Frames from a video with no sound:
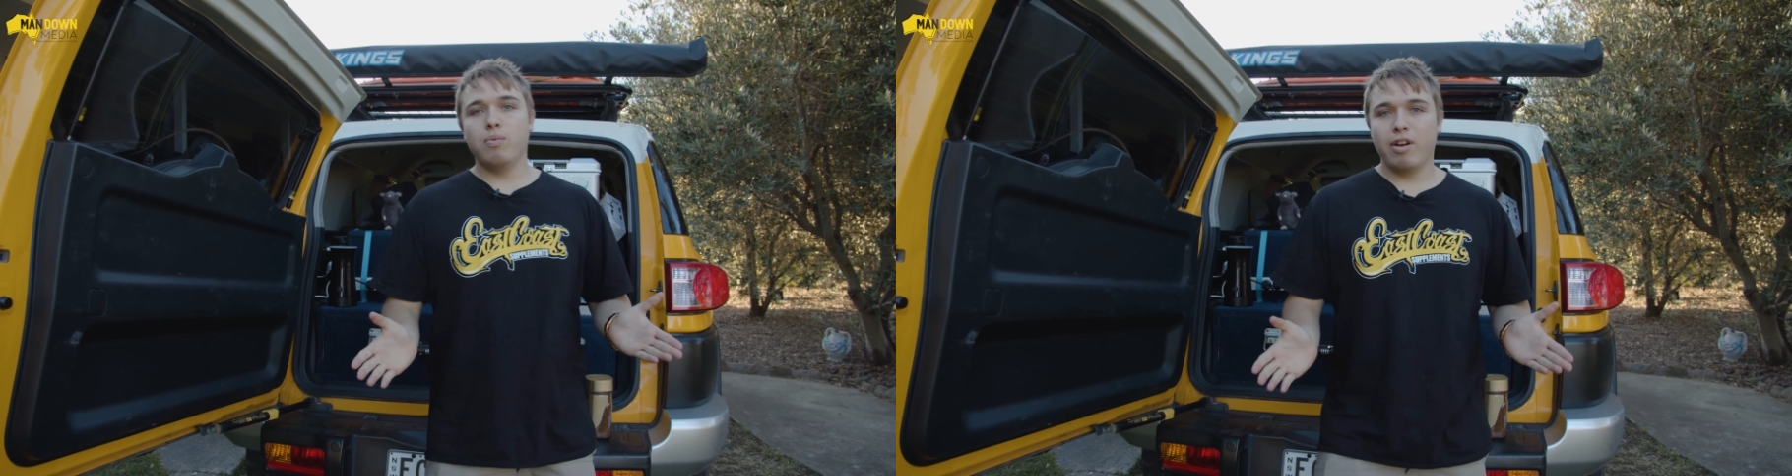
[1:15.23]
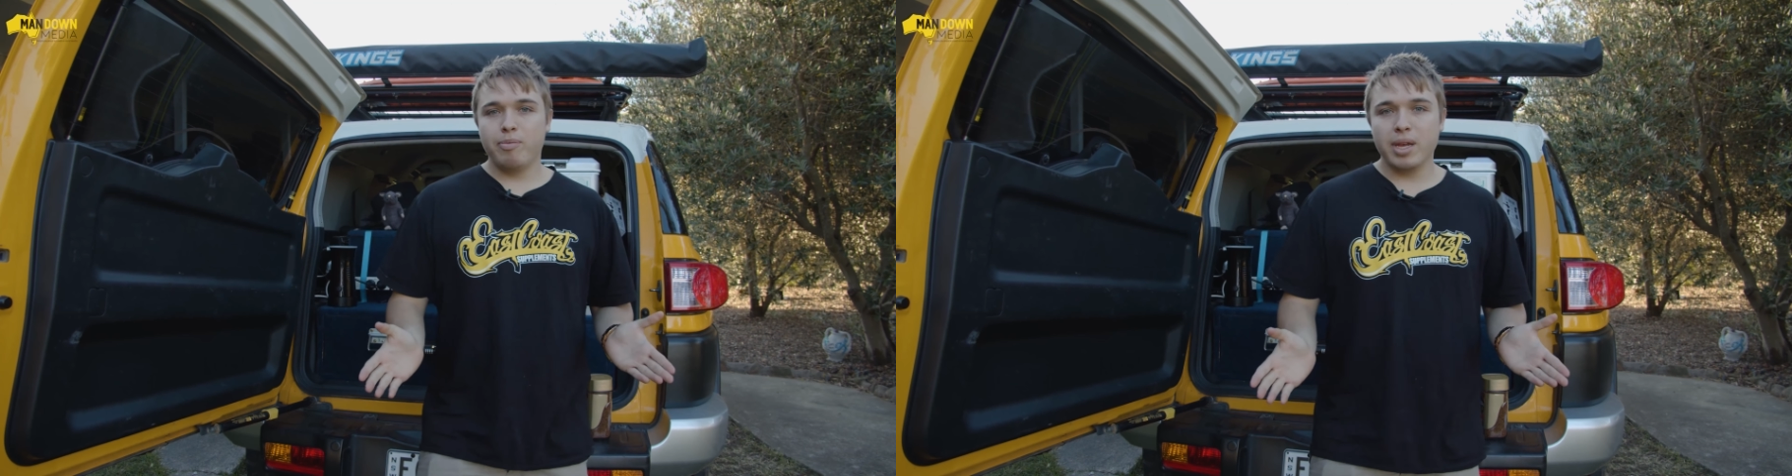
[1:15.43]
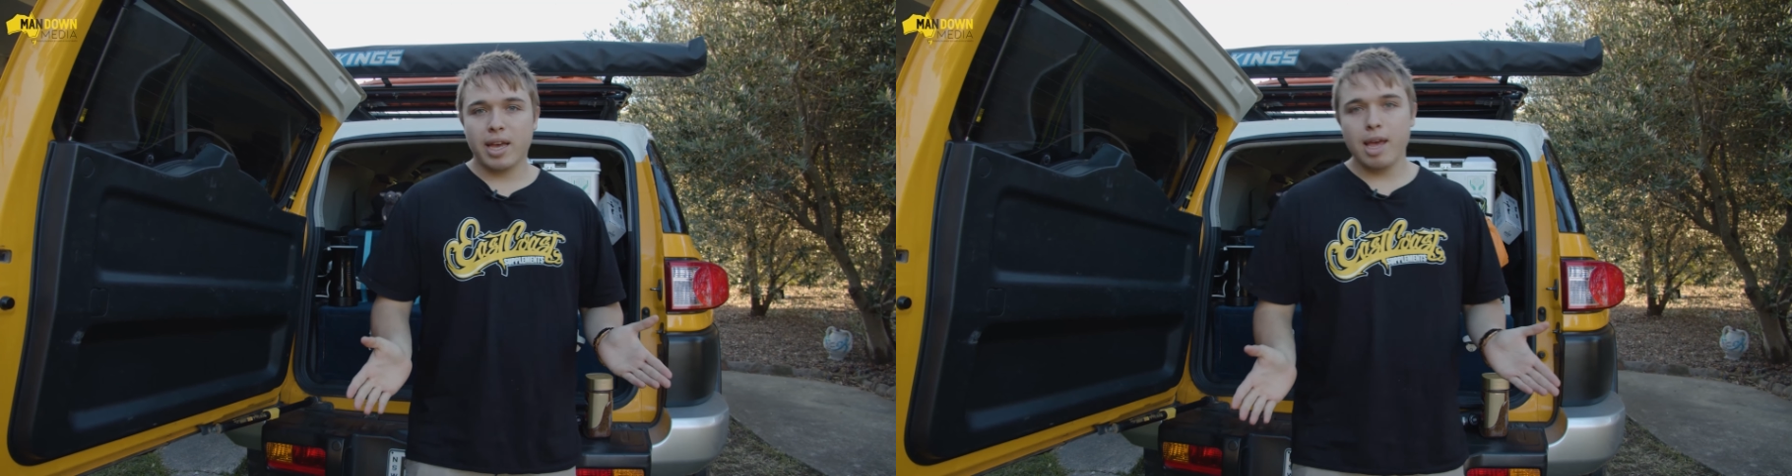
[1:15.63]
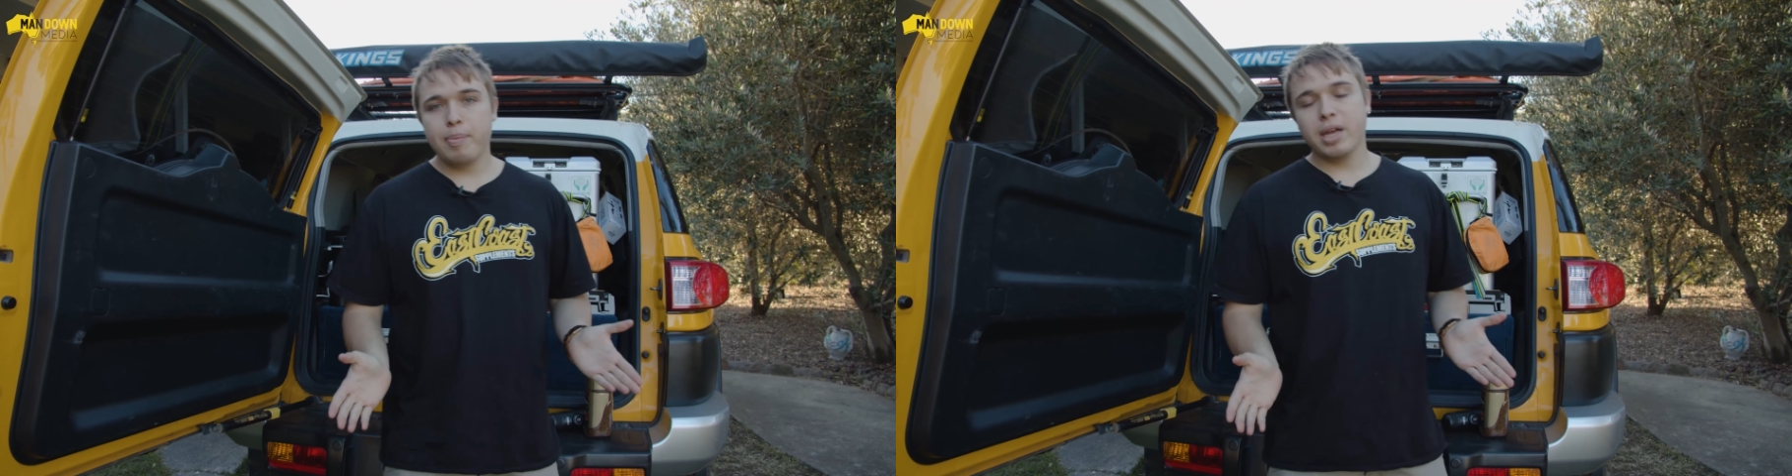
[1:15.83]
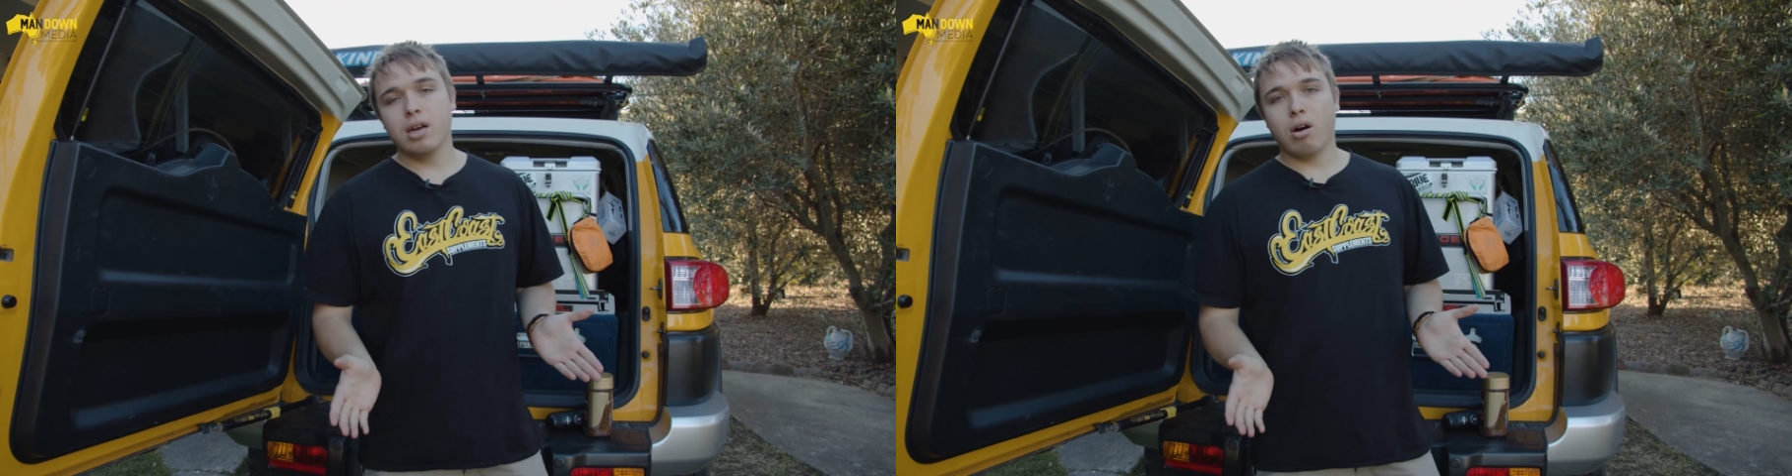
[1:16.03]
we've been
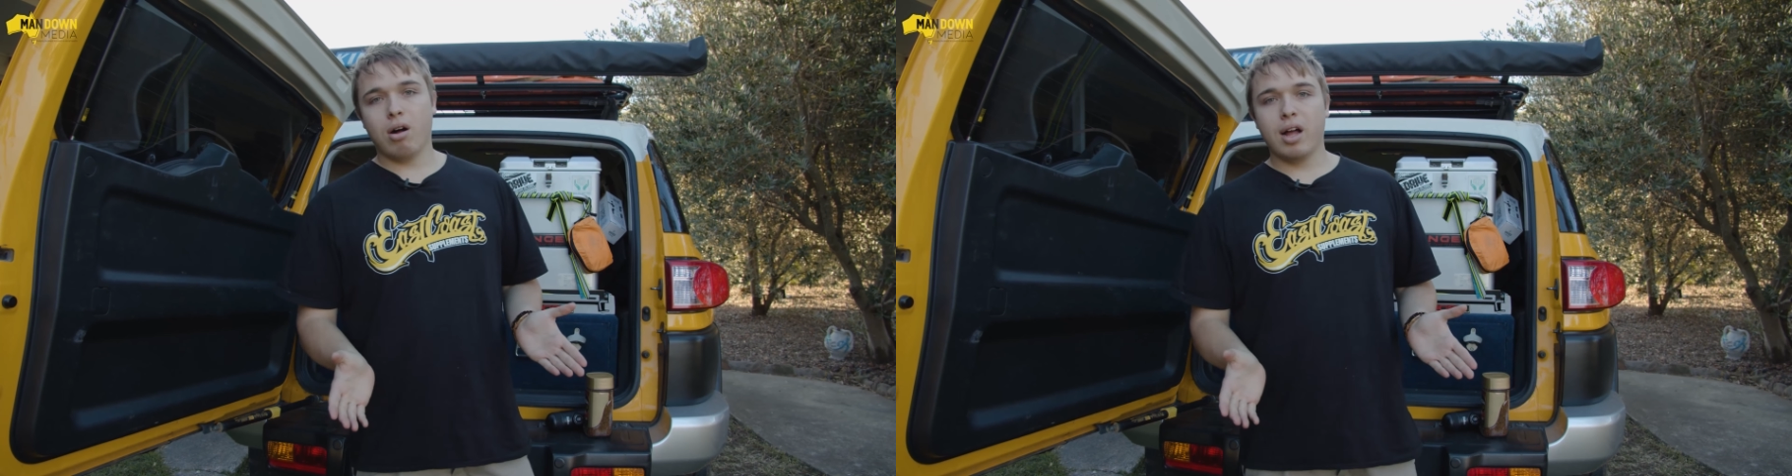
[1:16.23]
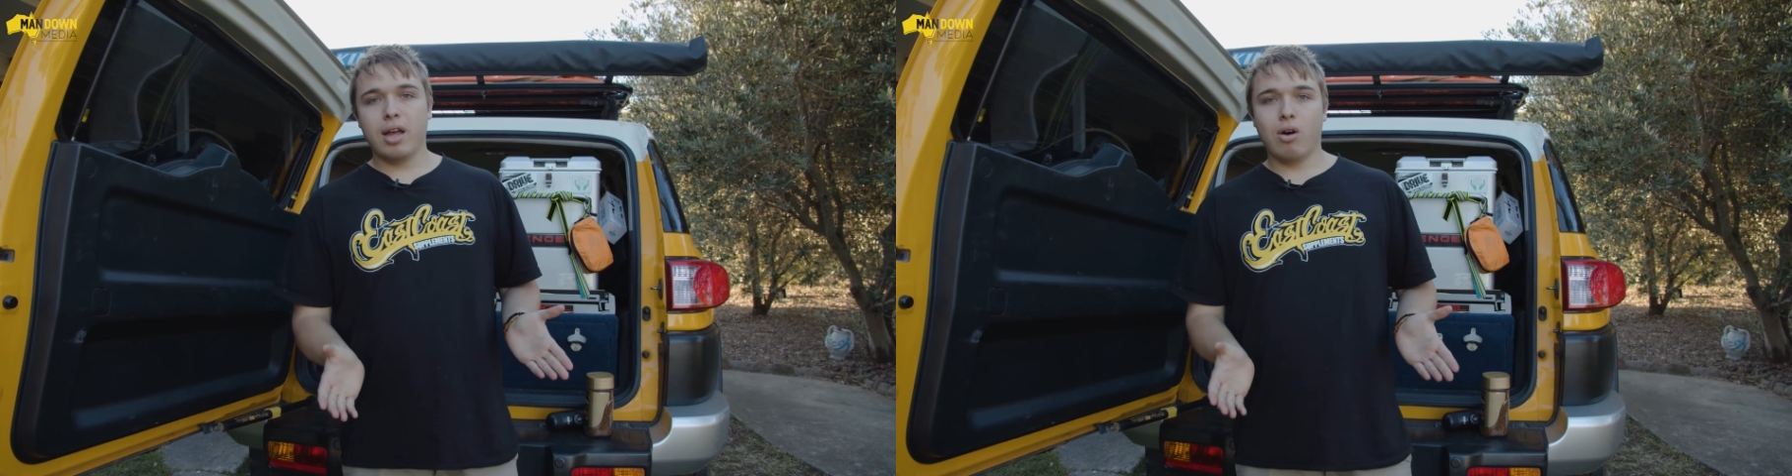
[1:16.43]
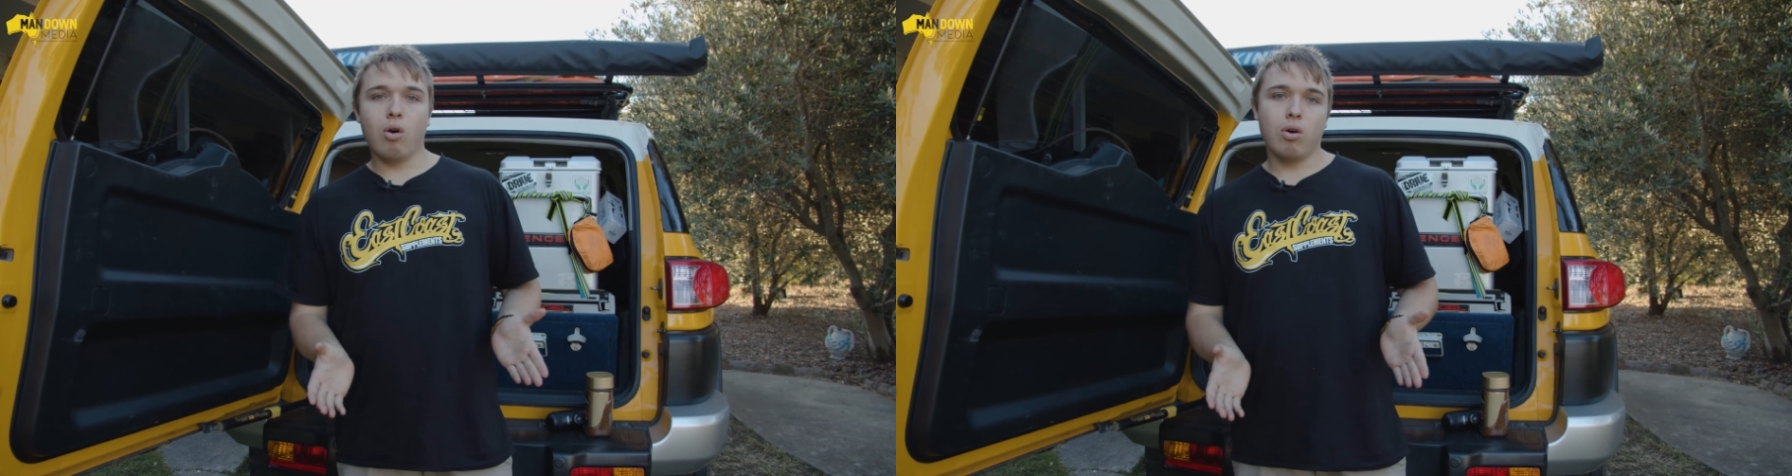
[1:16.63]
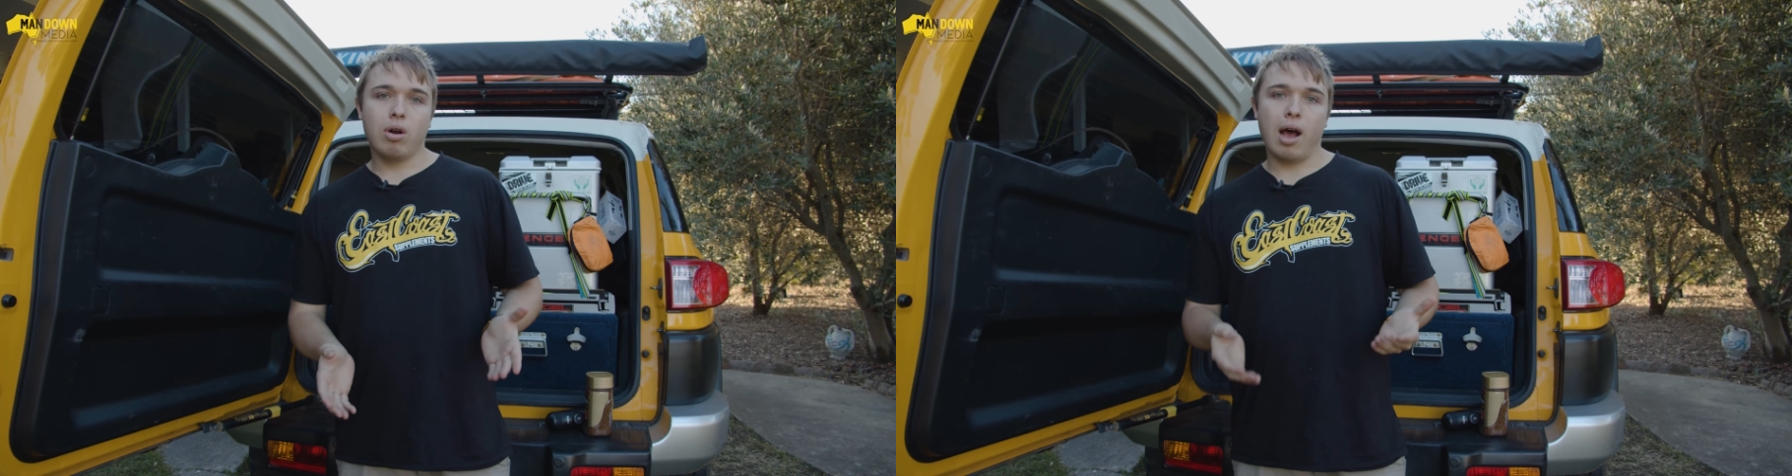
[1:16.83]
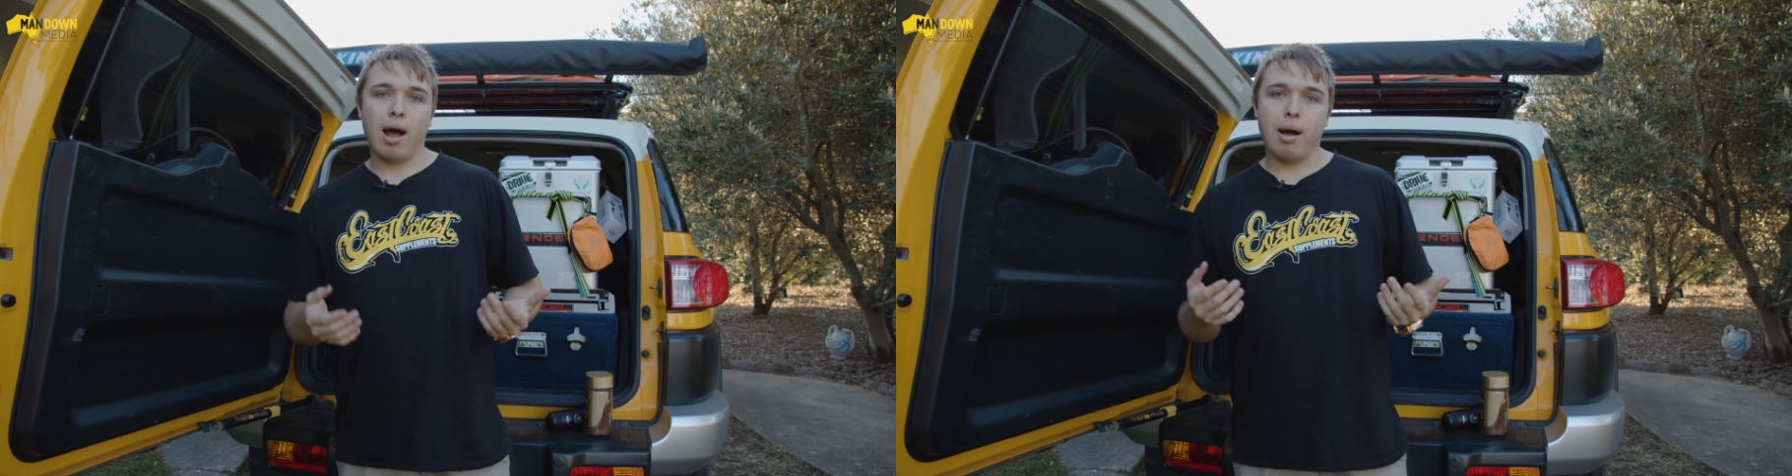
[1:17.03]
keeping an eye on